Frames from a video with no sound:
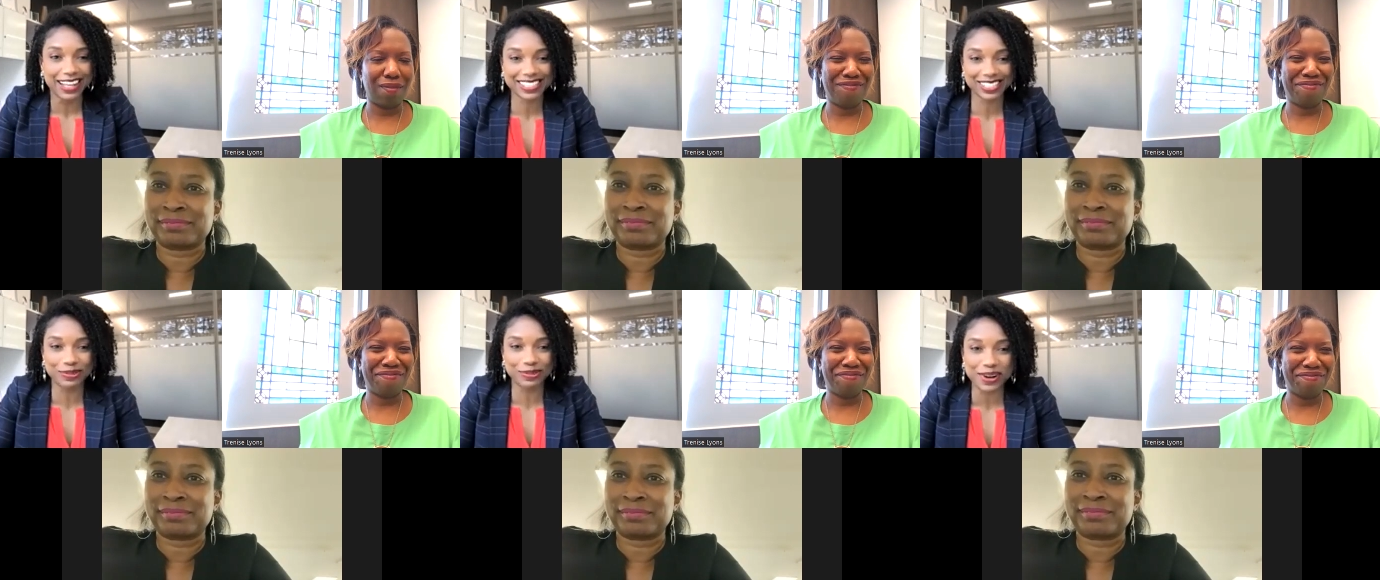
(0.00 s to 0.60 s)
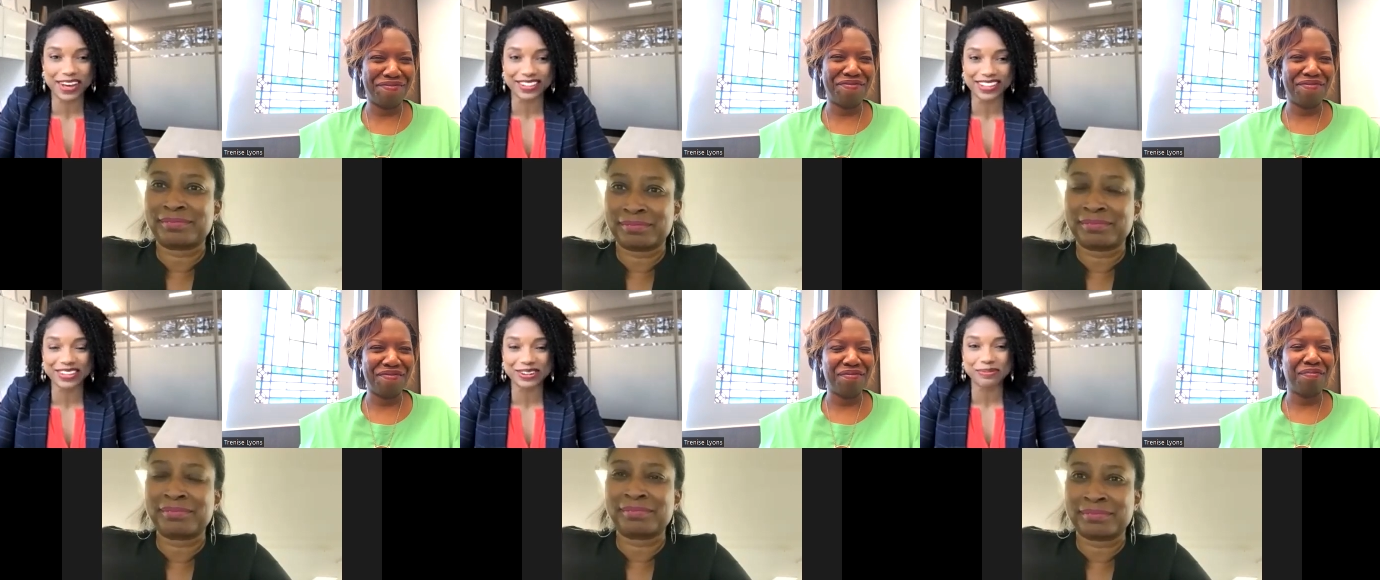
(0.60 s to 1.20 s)
Speaker 1: as well
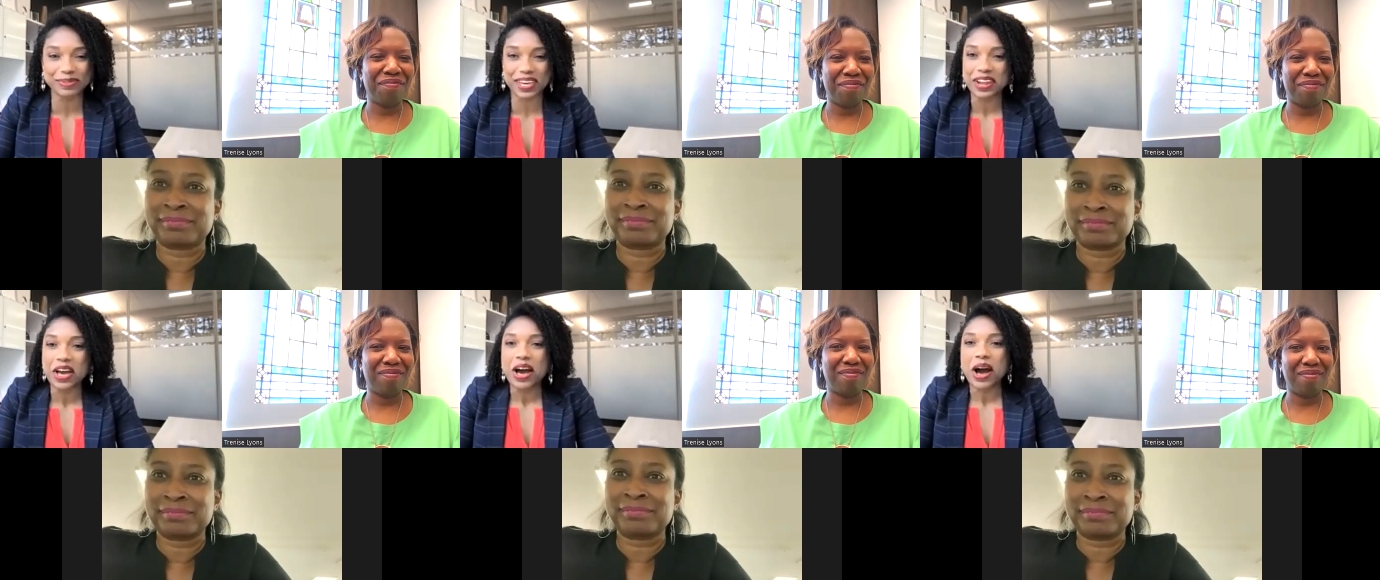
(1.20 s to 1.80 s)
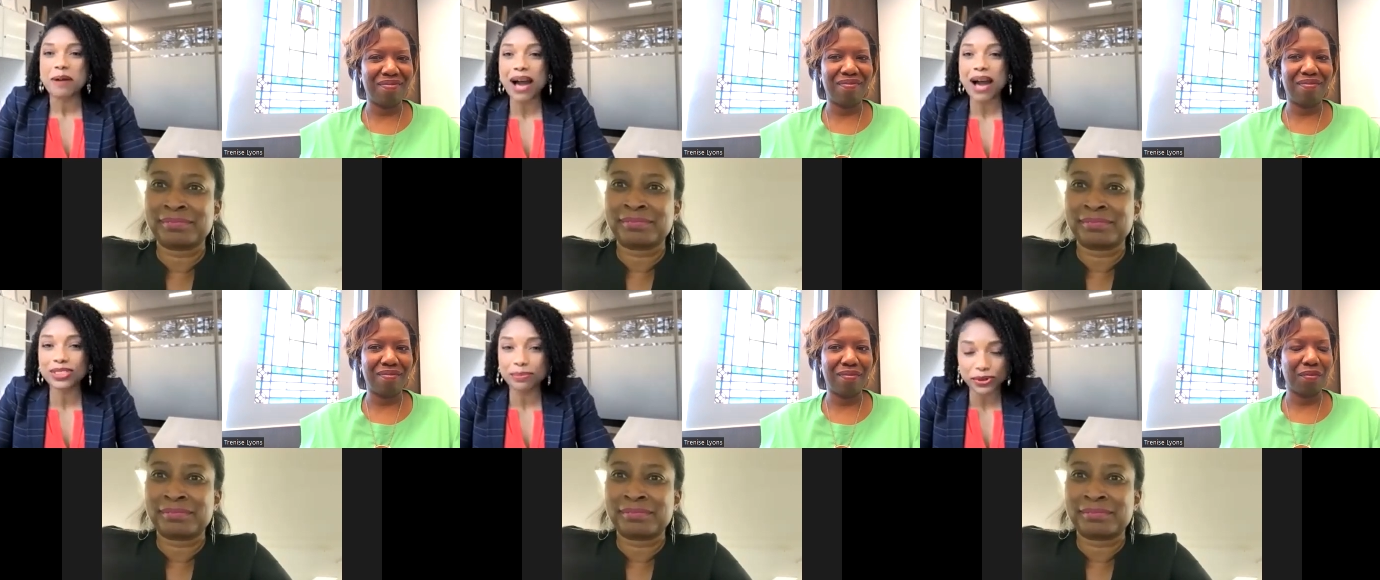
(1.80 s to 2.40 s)
a little bit
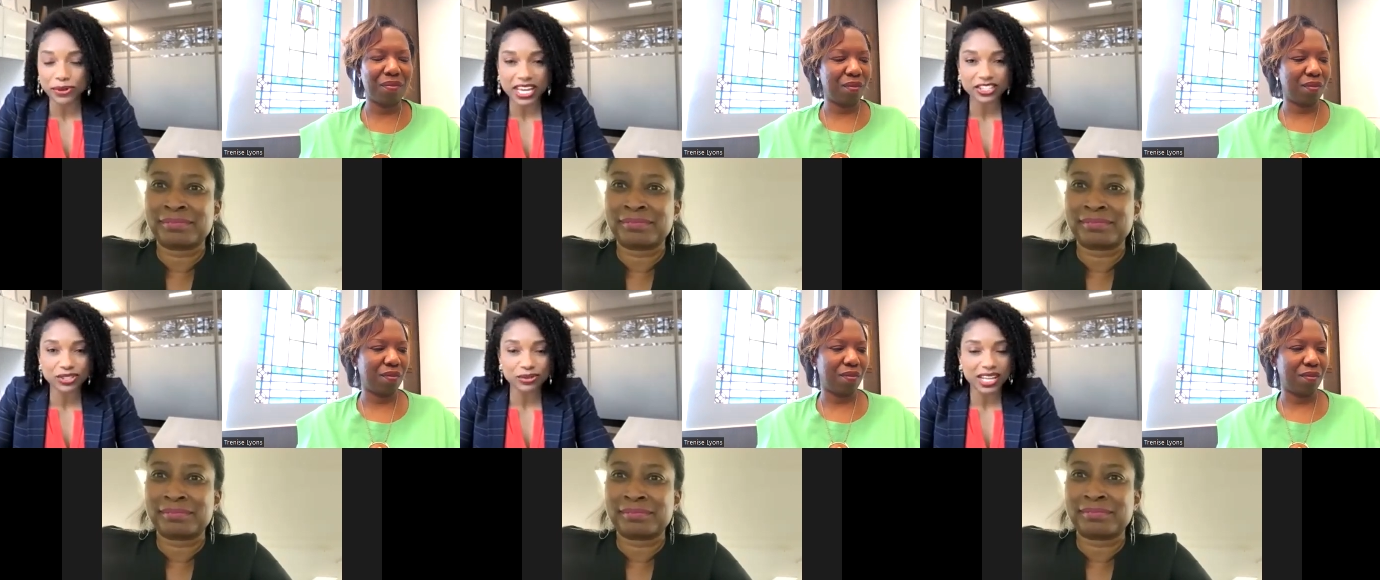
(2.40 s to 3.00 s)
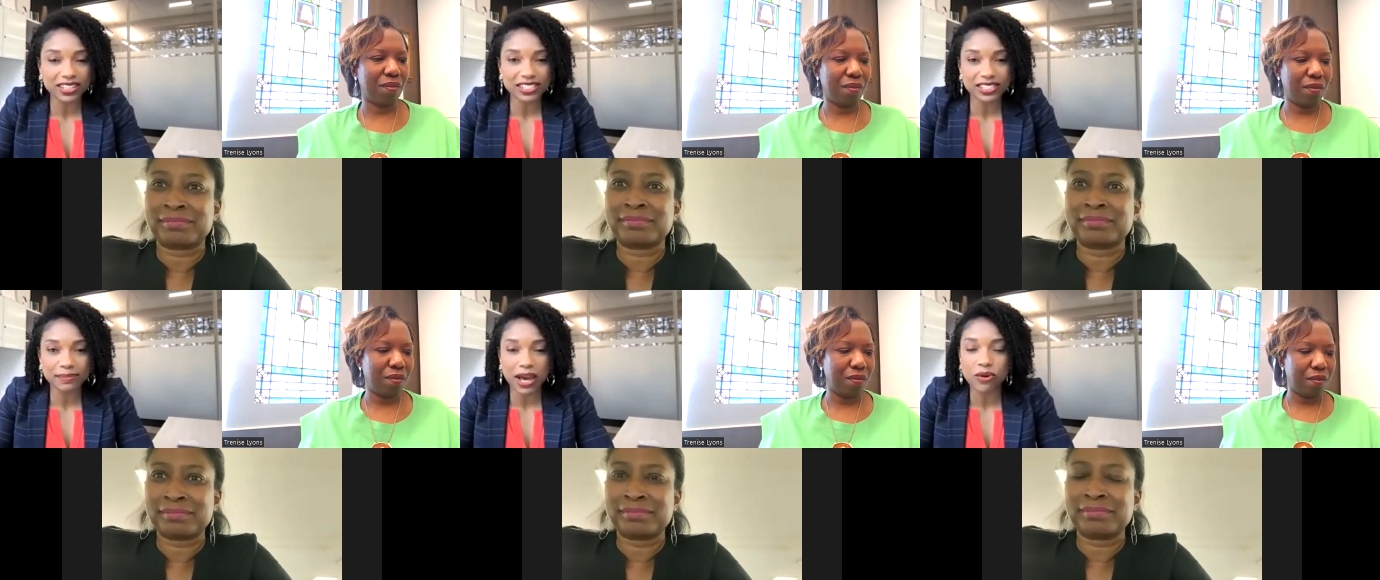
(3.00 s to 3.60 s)
about the bridge. So, tell
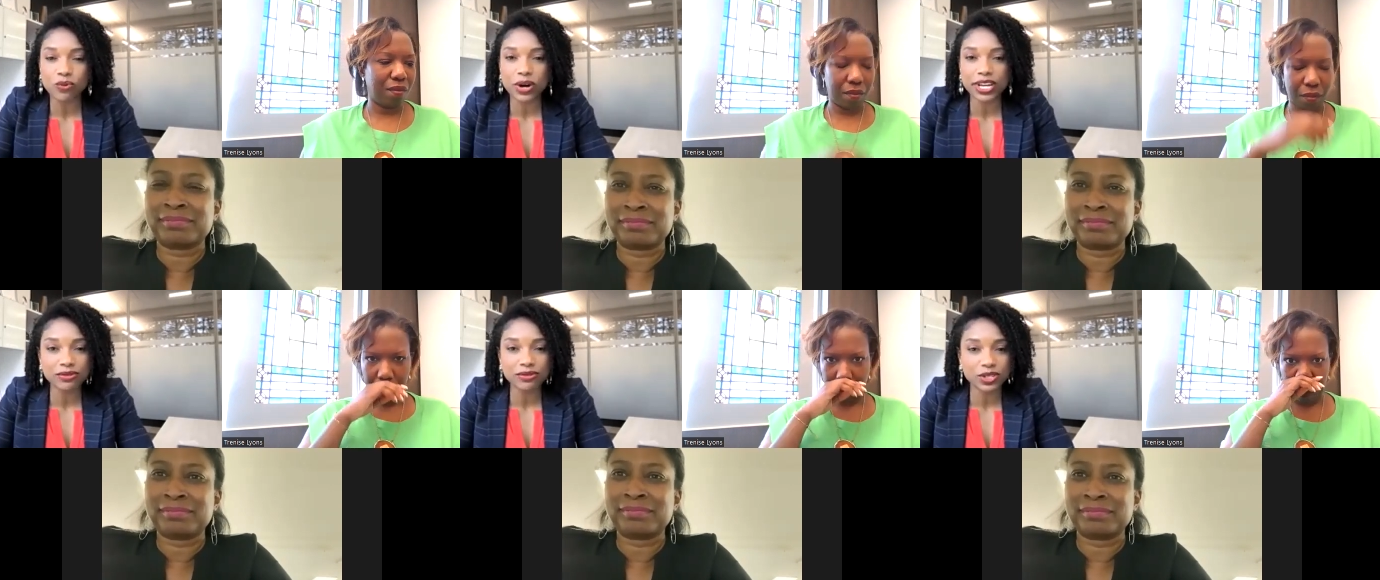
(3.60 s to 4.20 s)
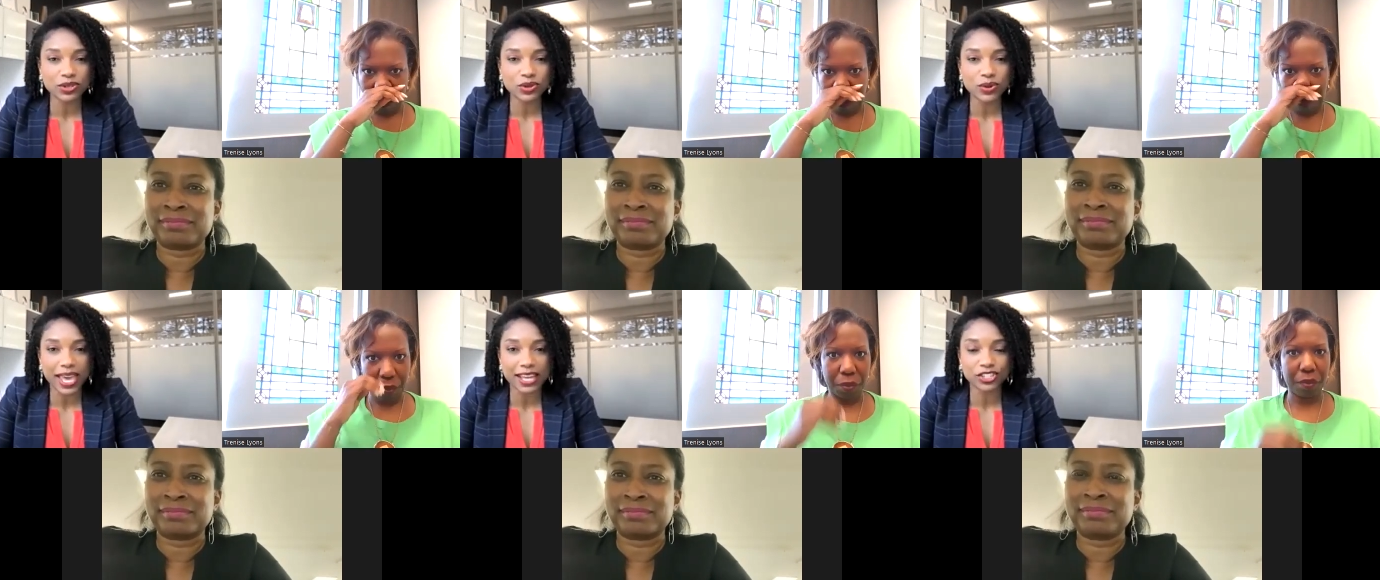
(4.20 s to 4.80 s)
us about what you
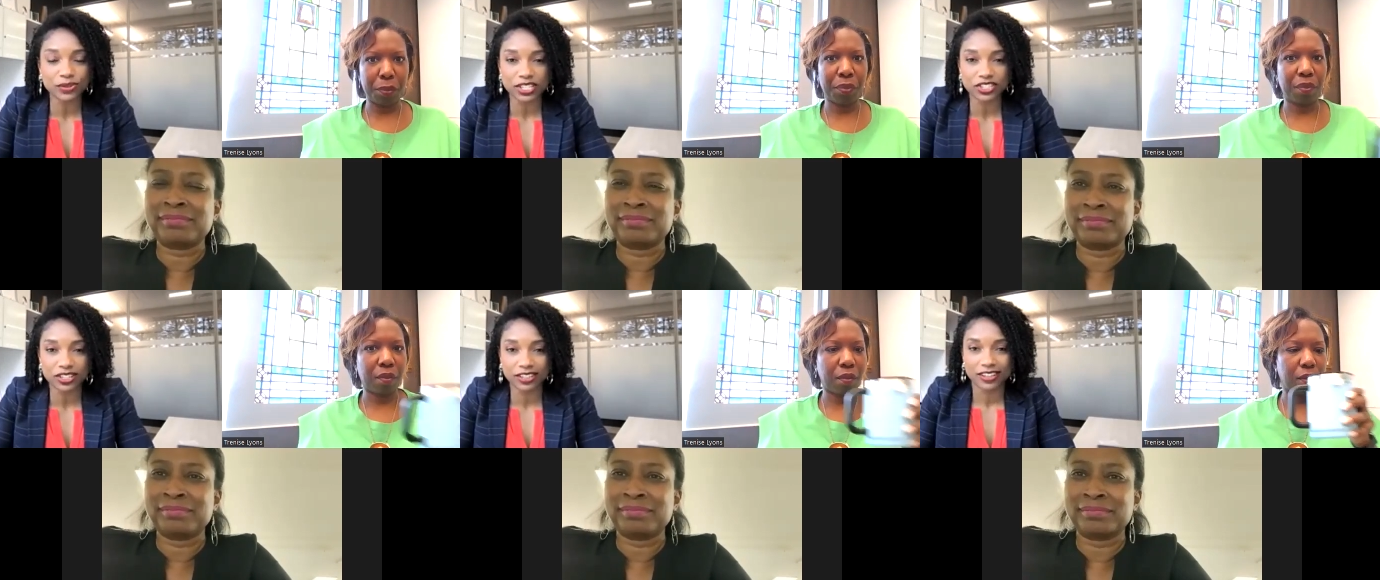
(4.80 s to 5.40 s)
do and your mission.